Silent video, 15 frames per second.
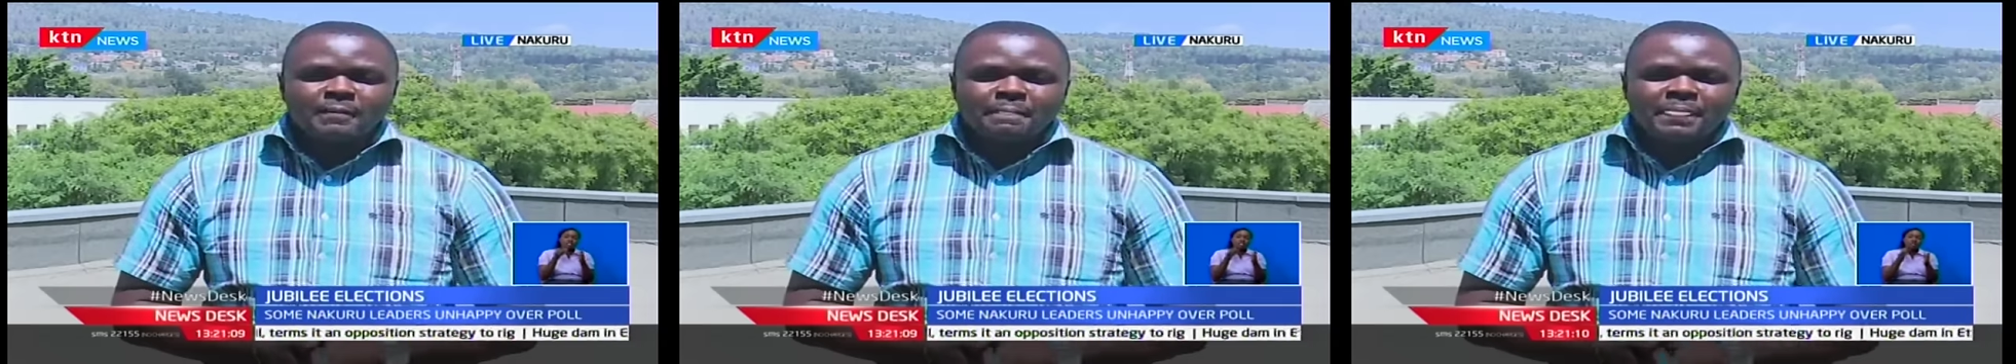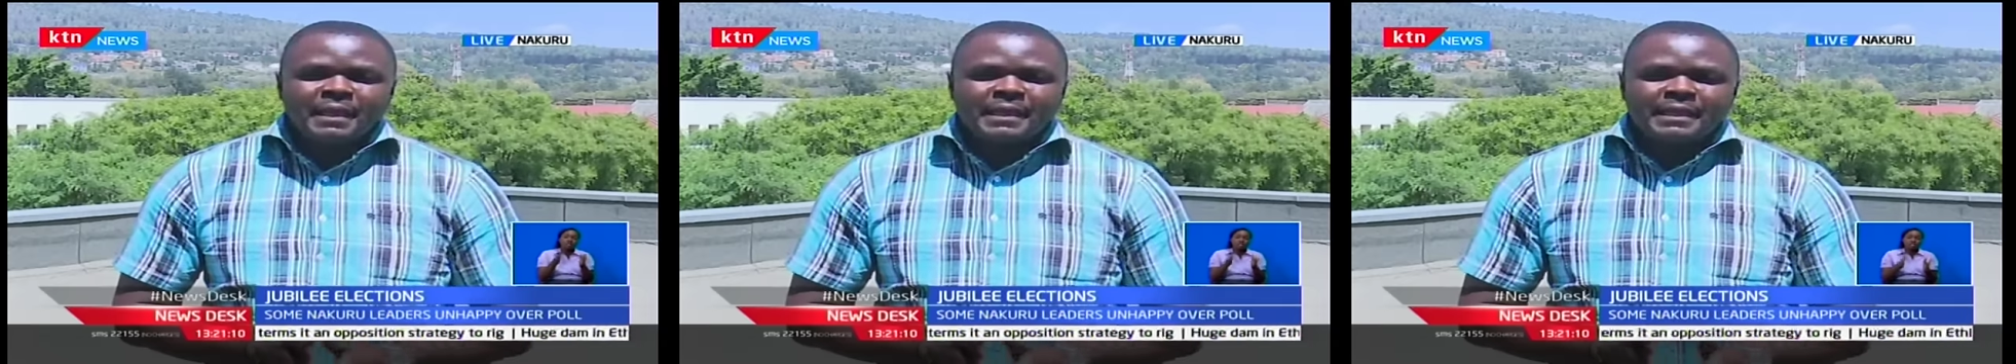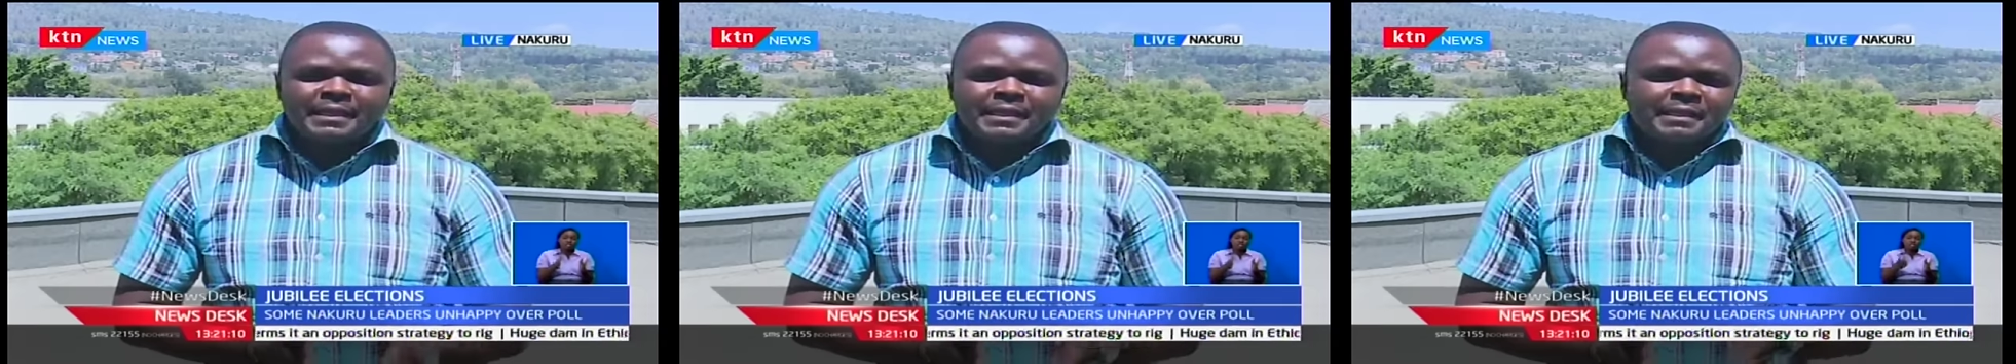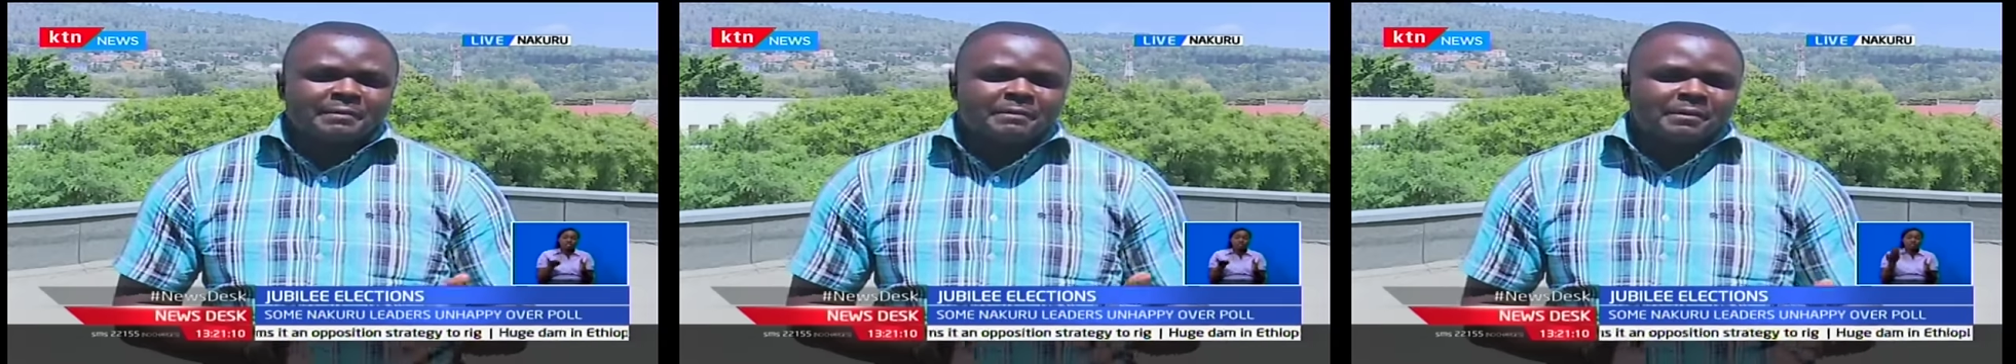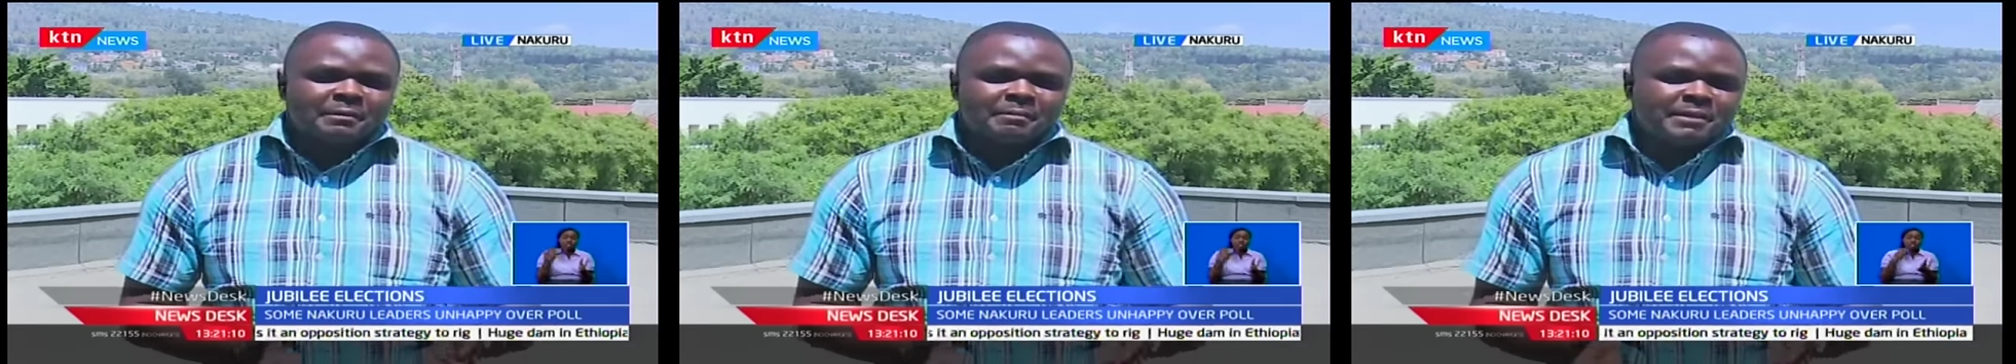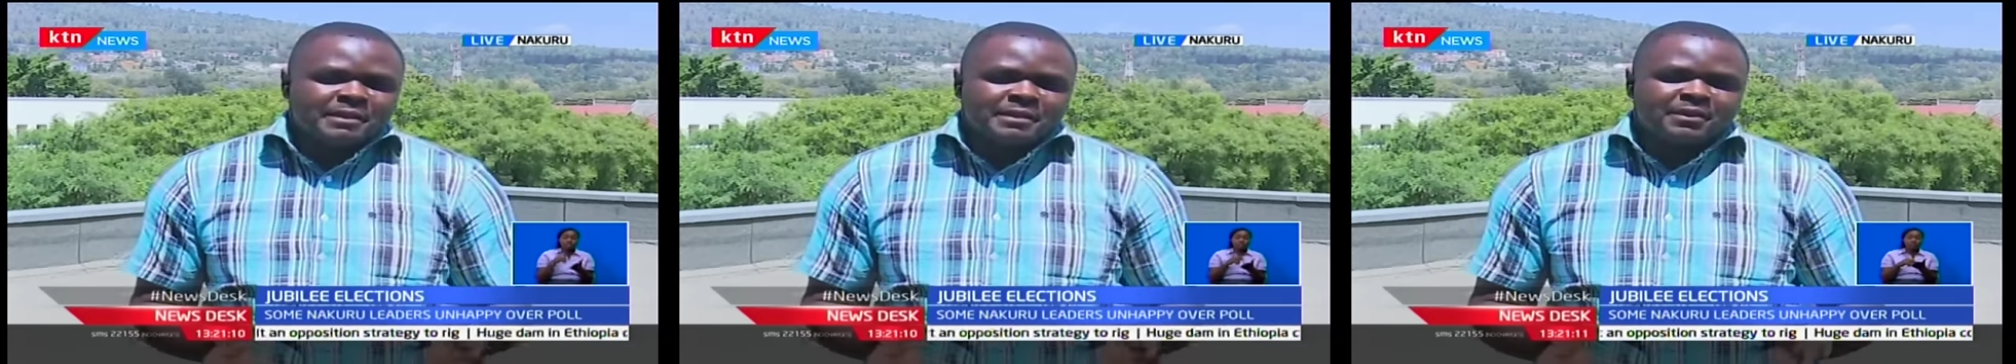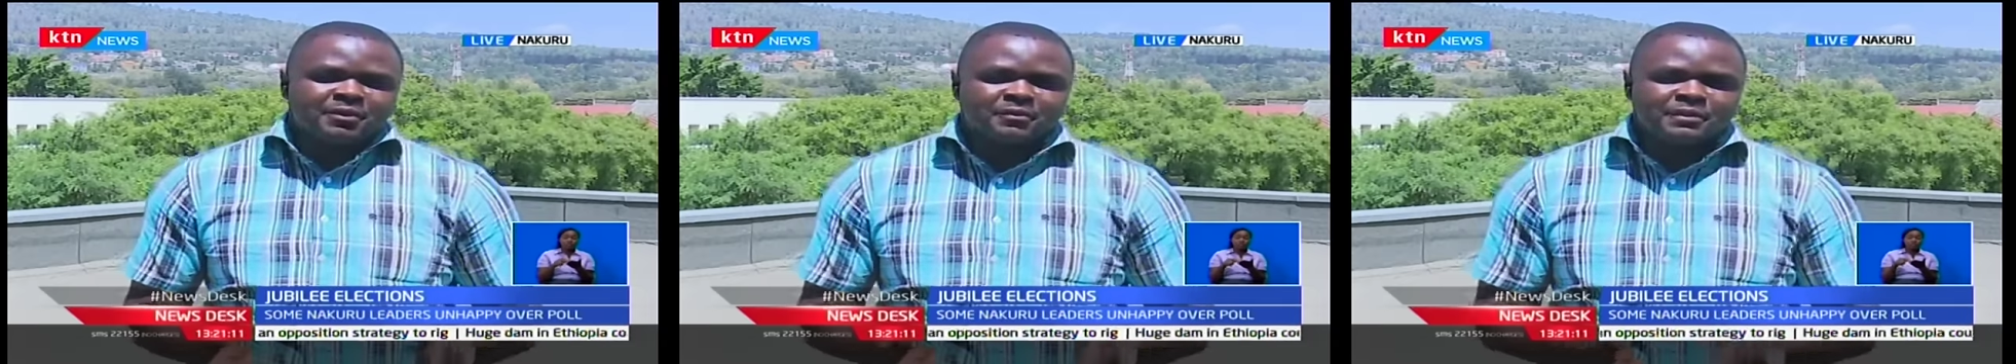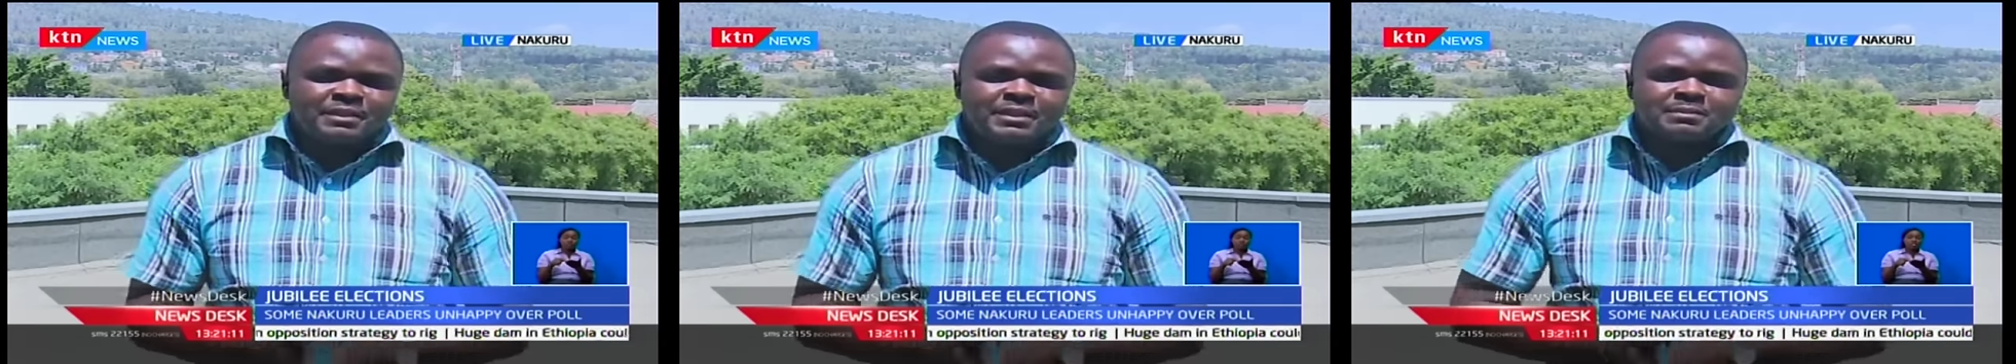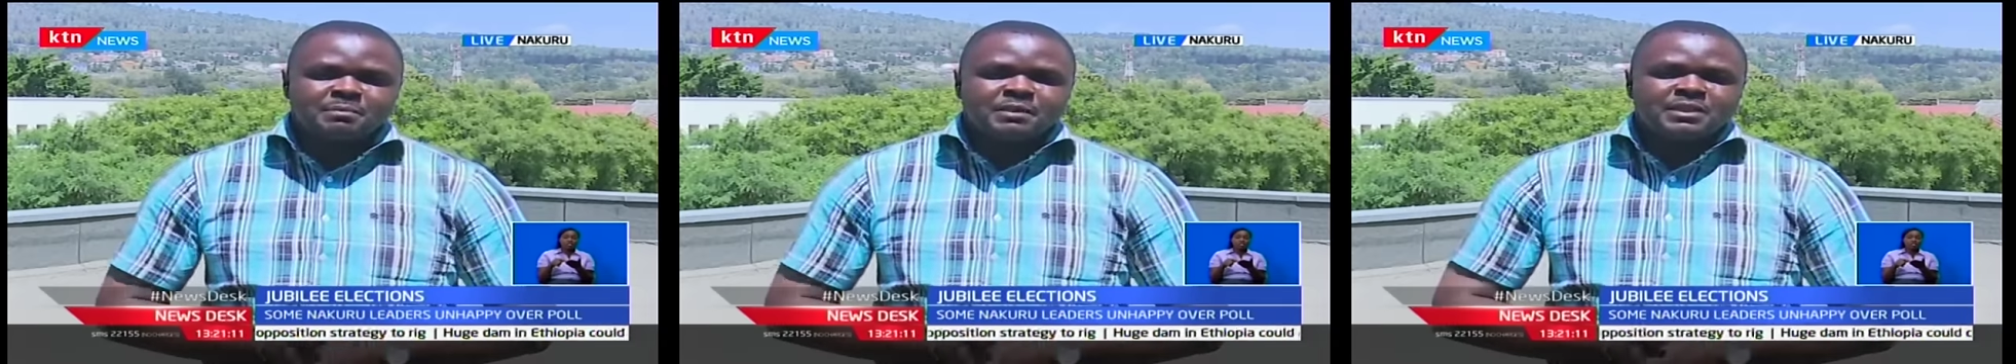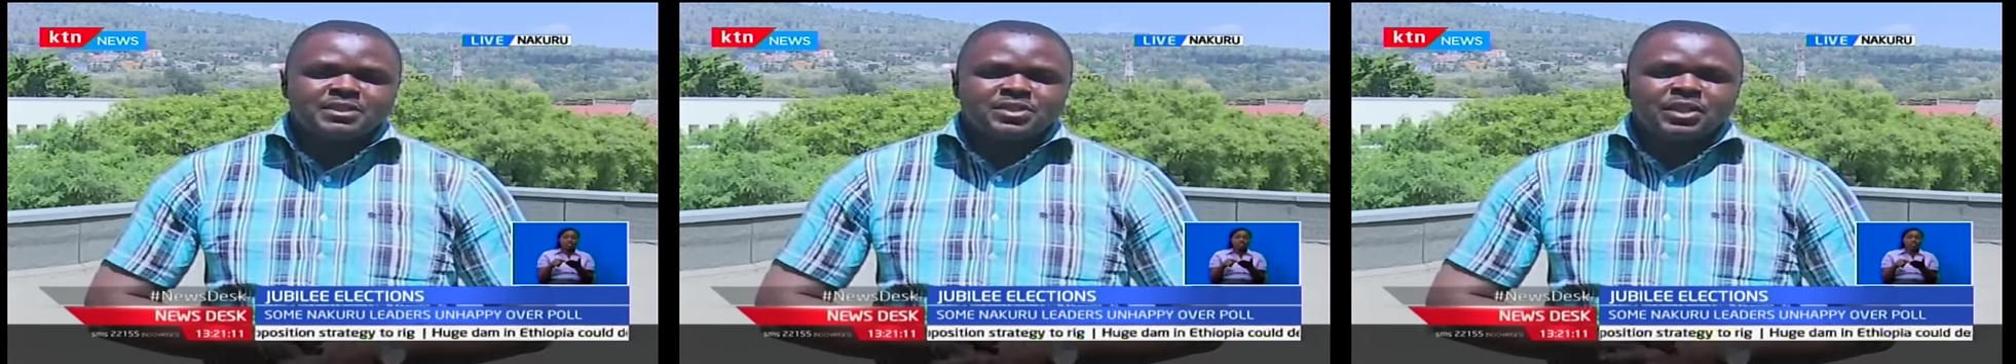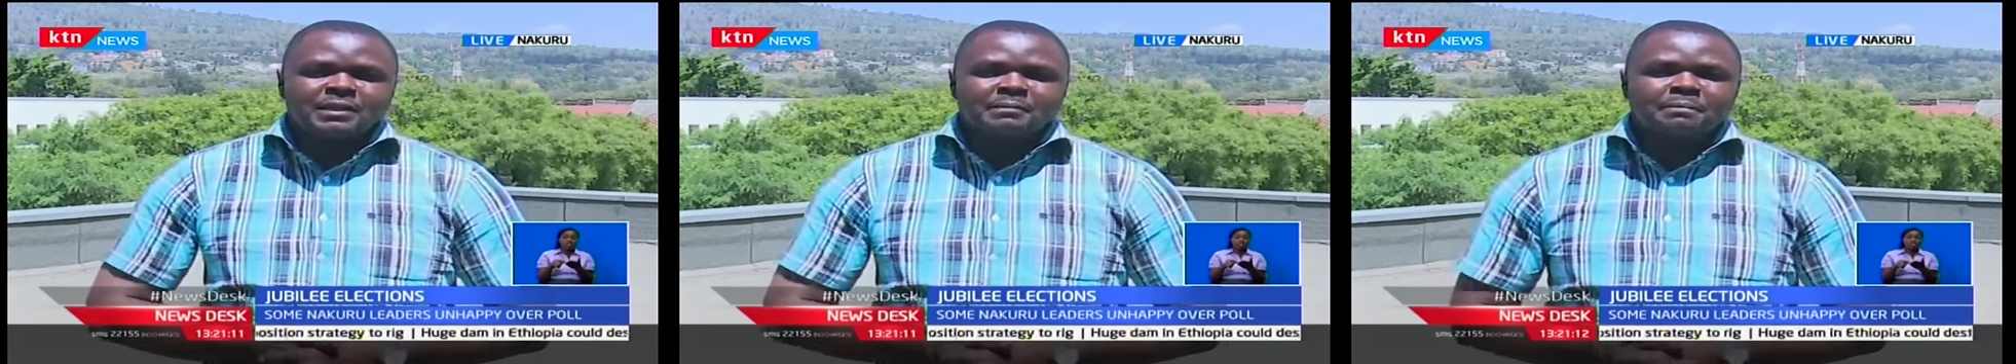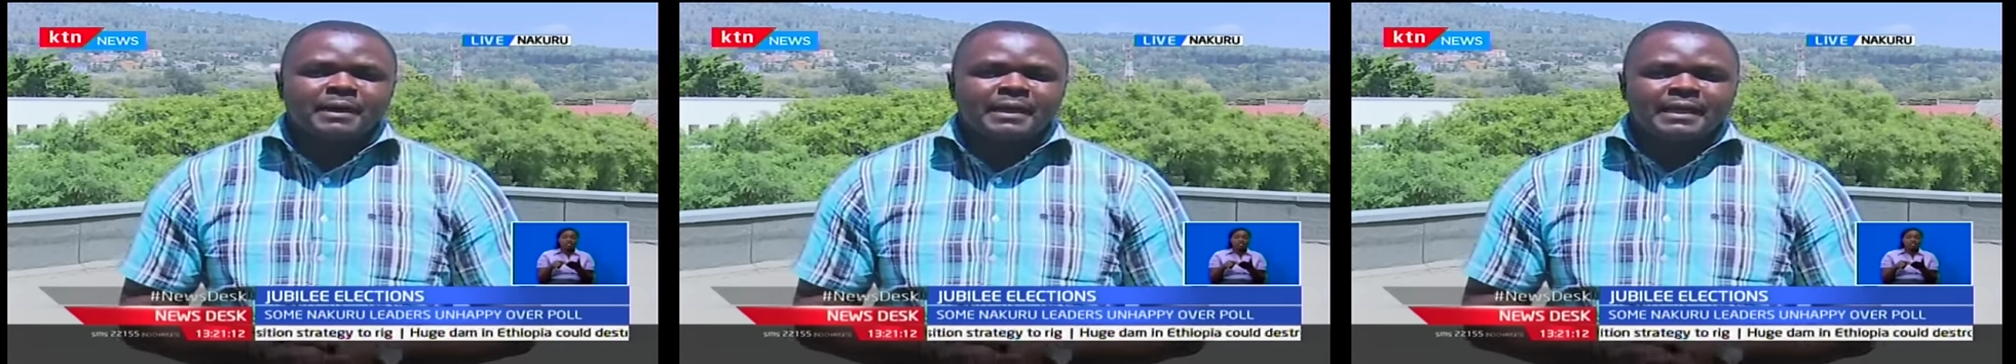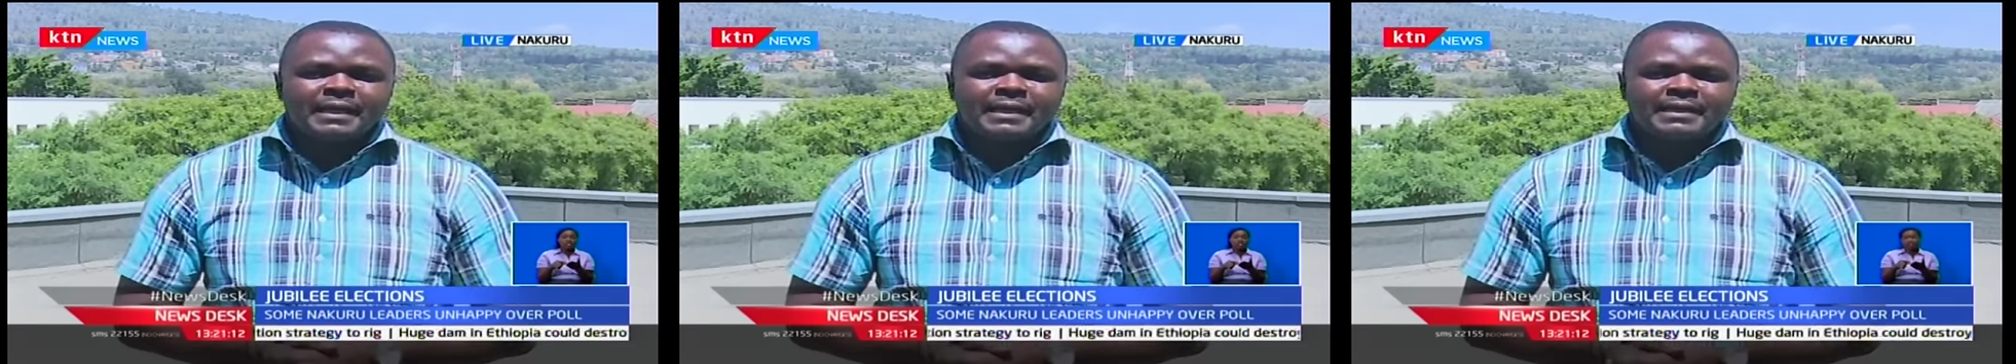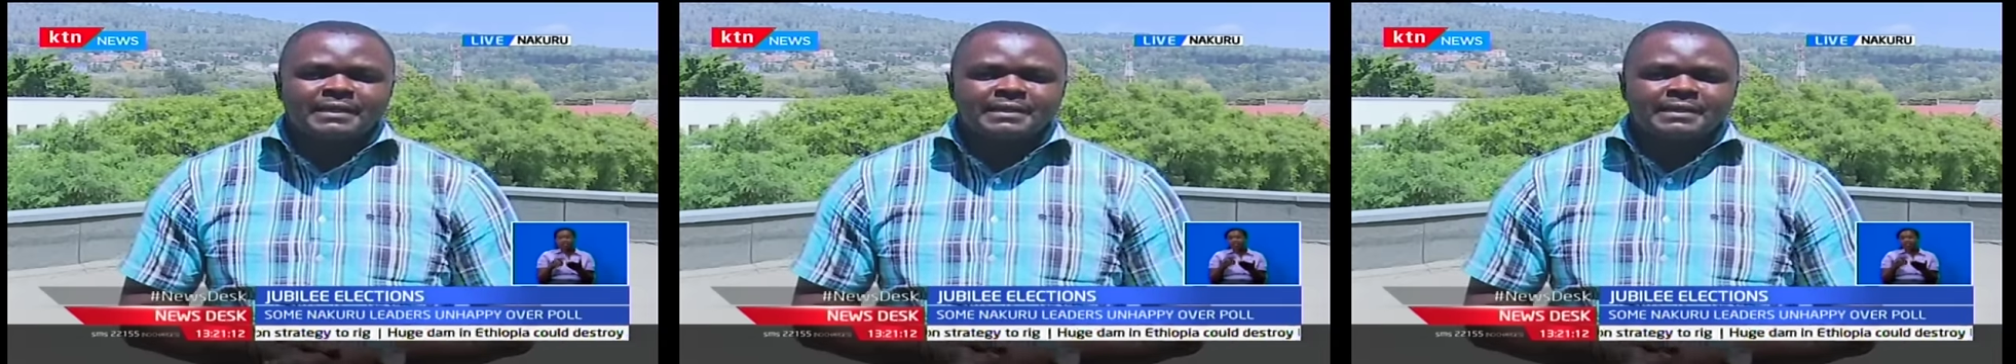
and uh, I mean the office is being chaired by uh,